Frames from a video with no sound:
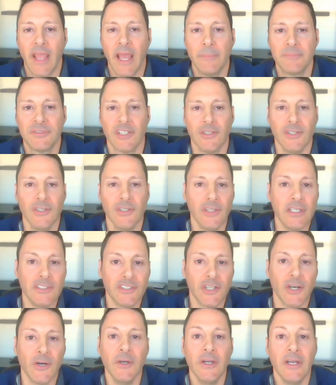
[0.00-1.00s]
Absolutely.
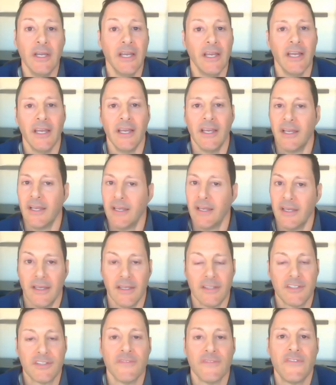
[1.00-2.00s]
So,
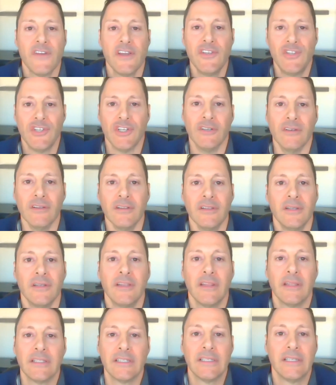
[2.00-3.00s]
it's official.
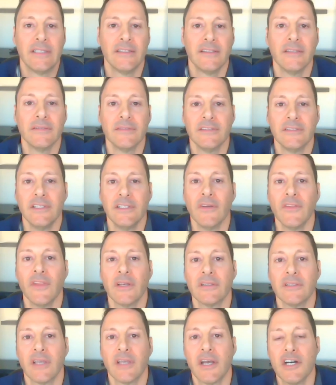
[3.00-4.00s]
The, the, you know,
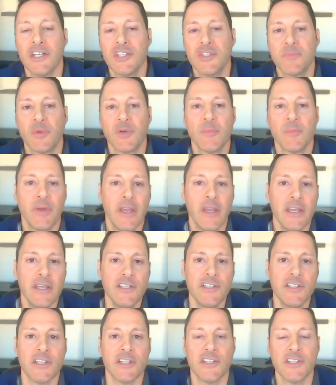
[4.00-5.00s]
the, the customer
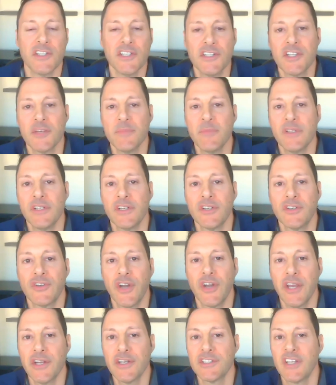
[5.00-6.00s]
base, the system
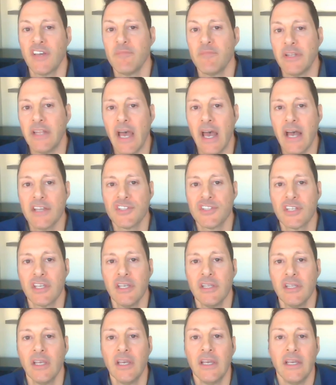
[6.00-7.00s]
integrators have been
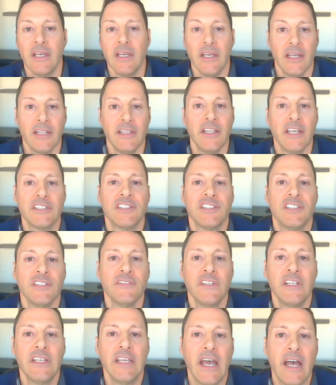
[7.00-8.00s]
asking.
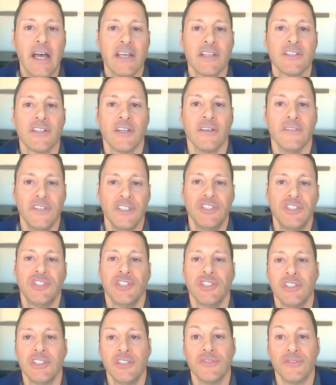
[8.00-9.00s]
Nextivity has
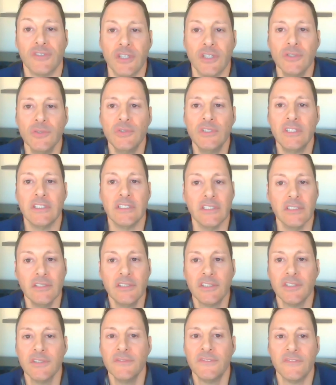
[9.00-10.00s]
officially grown
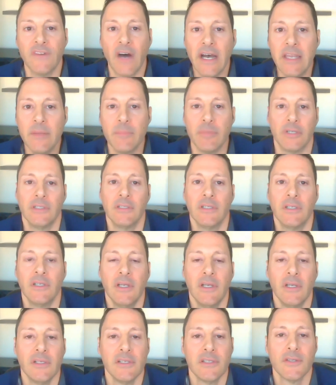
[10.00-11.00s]
into fiber.
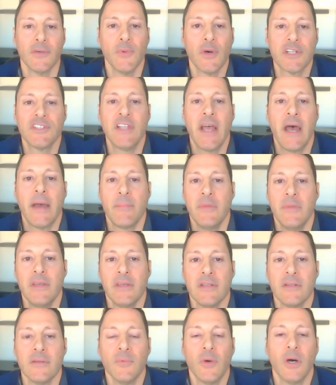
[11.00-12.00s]
So, what does that
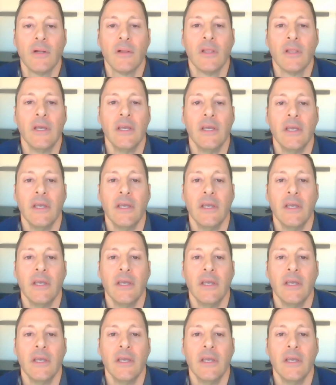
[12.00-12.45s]
mean? Well,